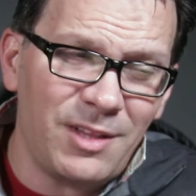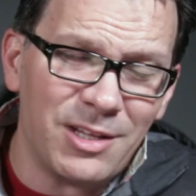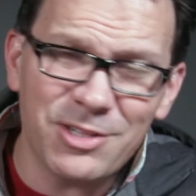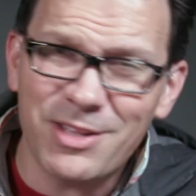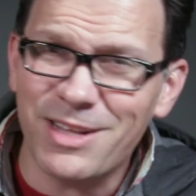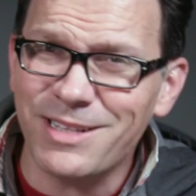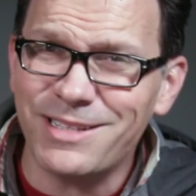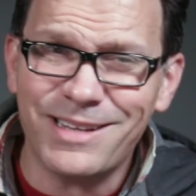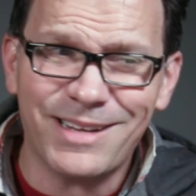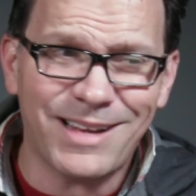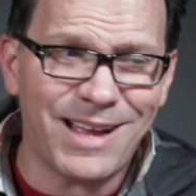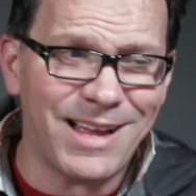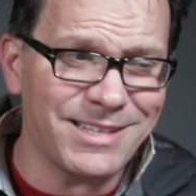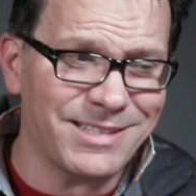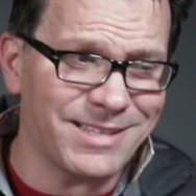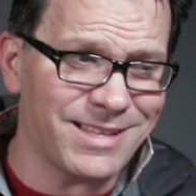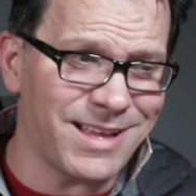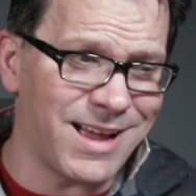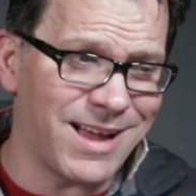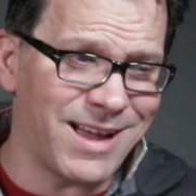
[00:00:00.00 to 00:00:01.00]
So that's it,
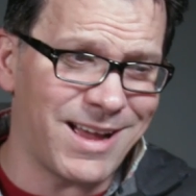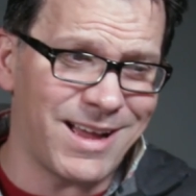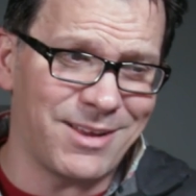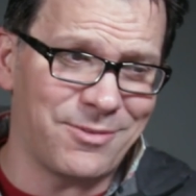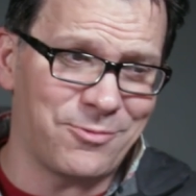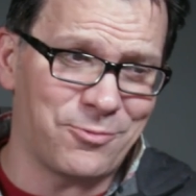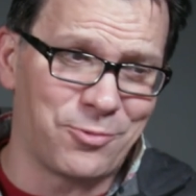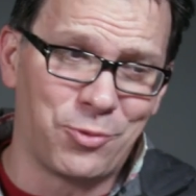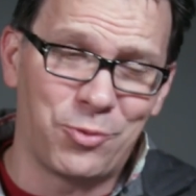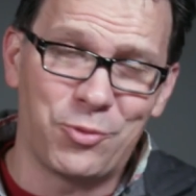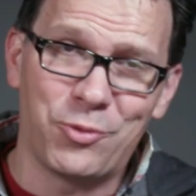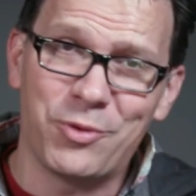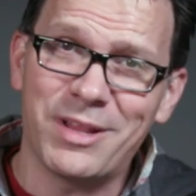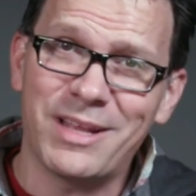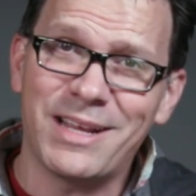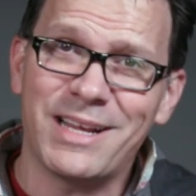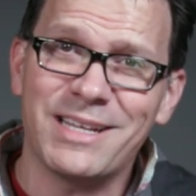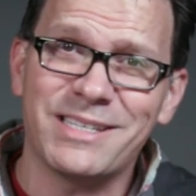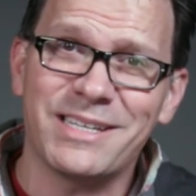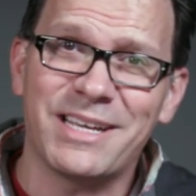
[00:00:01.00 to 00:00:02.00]
guys. Uh,
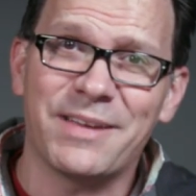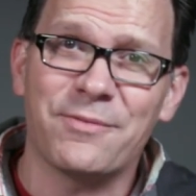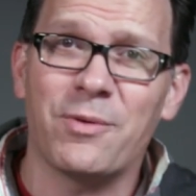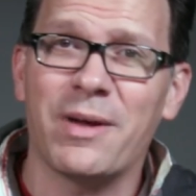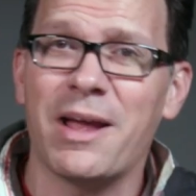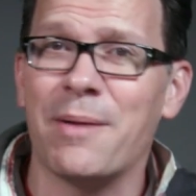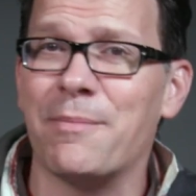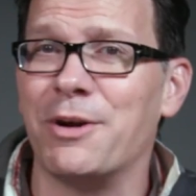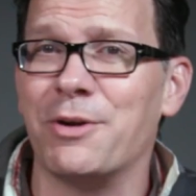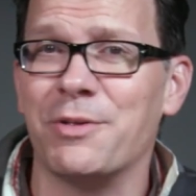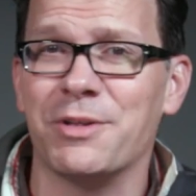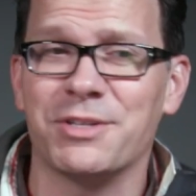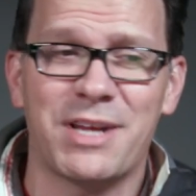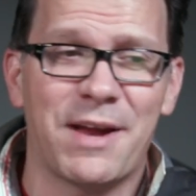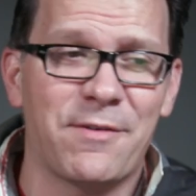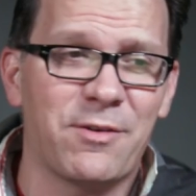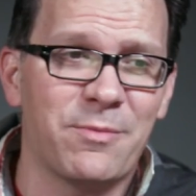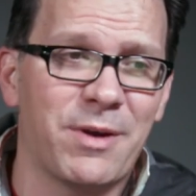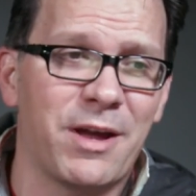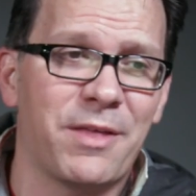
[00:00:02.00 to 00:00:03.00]
really easy giveaway. I'm going to do this
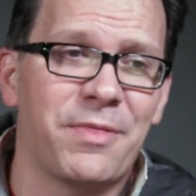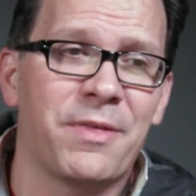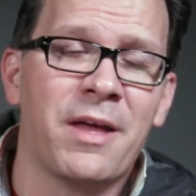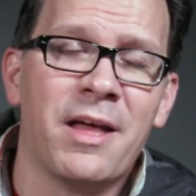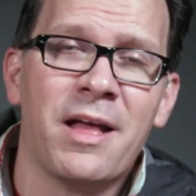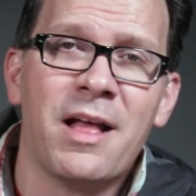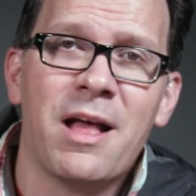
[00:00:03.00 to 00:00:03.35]
every month.